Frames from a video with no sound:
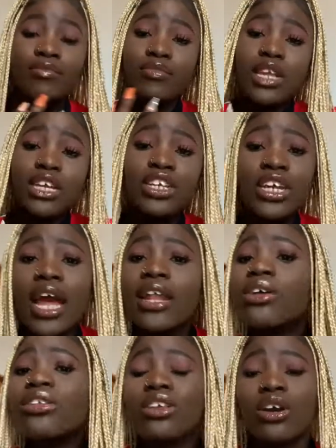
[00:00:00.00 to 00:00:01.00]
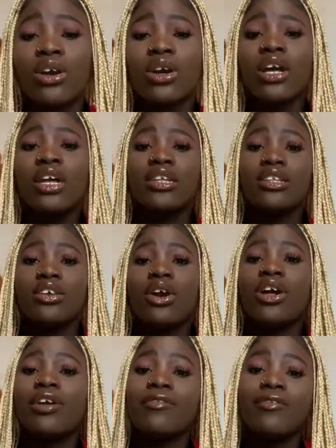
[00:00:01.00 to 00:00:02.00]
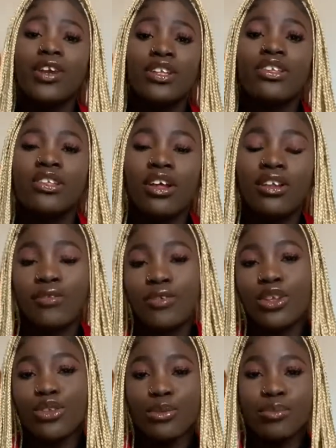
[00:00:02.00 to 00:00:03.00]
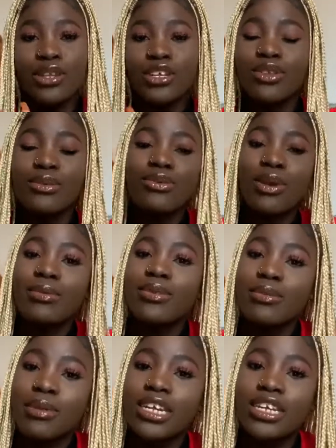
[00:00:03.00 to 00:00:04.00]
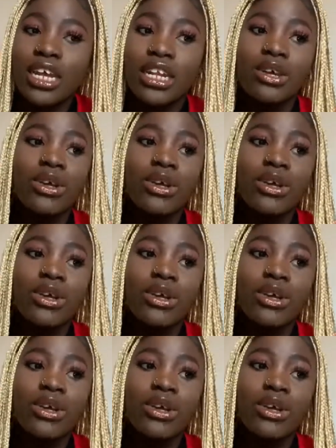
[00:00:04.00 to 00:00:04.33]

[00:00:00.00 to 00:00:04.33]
channel, tell a friend to tell a friend to please subscribe to my channel.